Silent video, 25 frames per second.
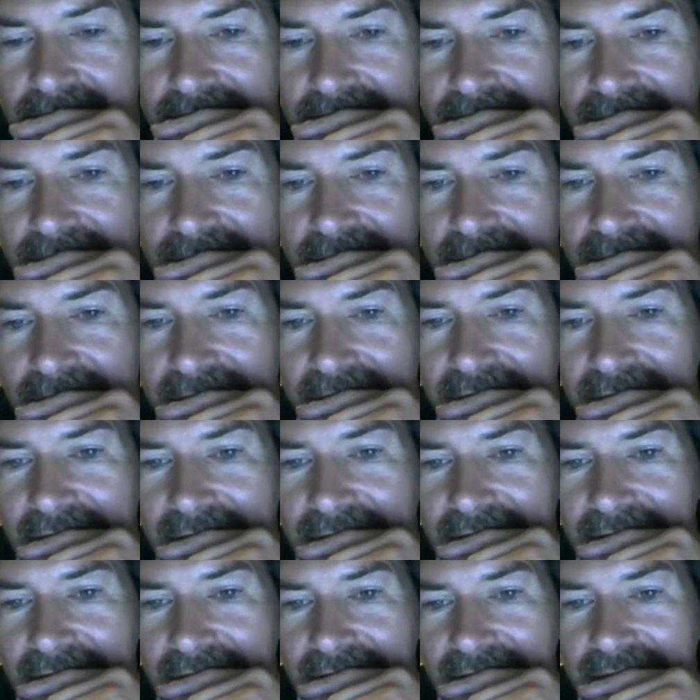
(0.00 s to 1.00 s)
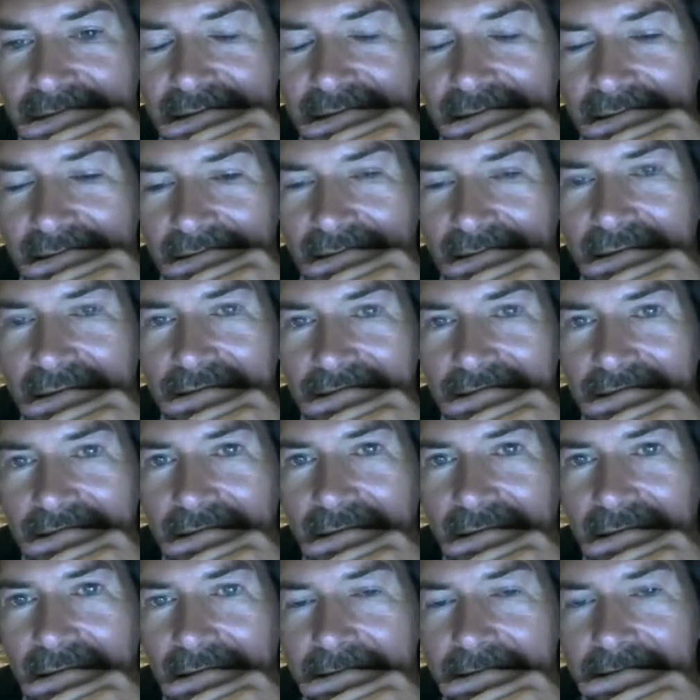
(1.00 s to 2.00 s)

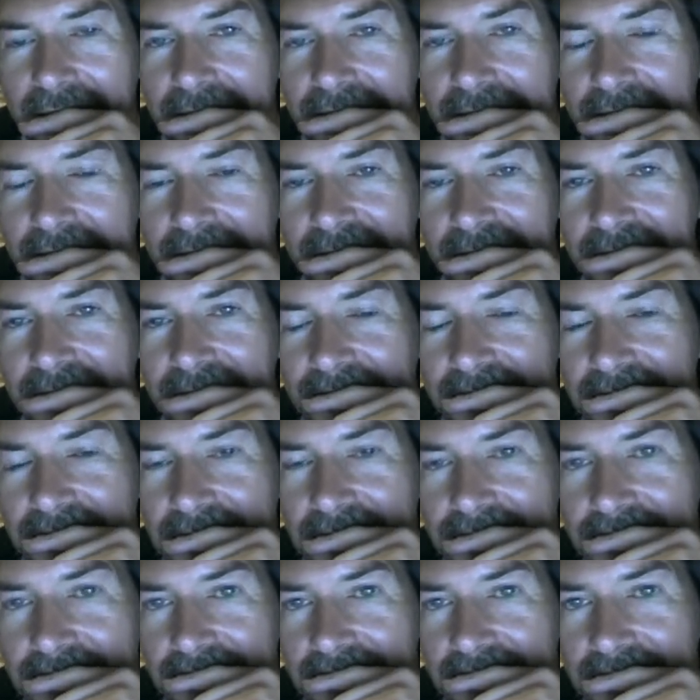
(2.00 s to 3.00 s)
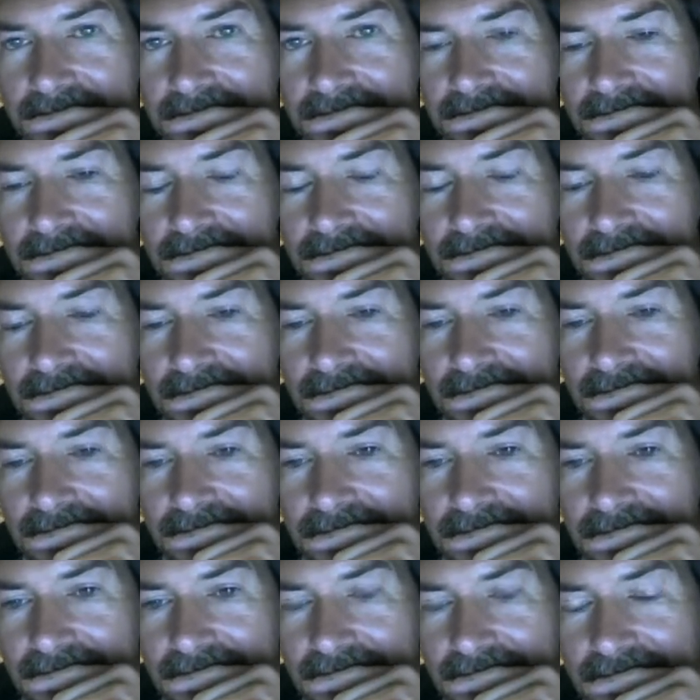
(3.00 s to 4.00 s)

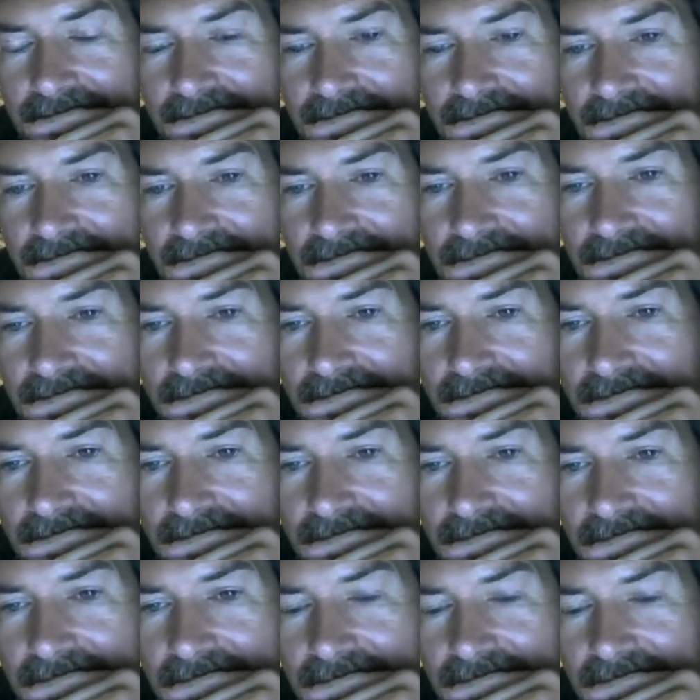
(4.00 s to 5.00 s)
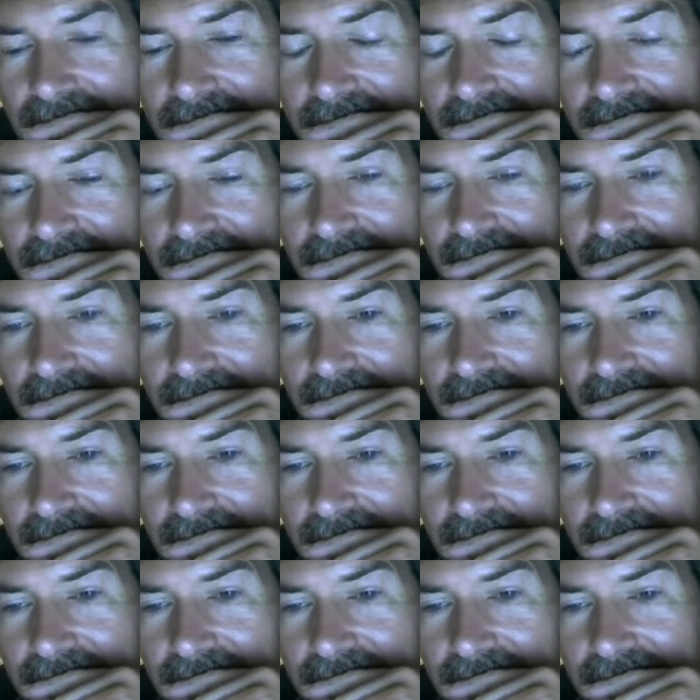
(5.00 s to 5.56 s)
(silent)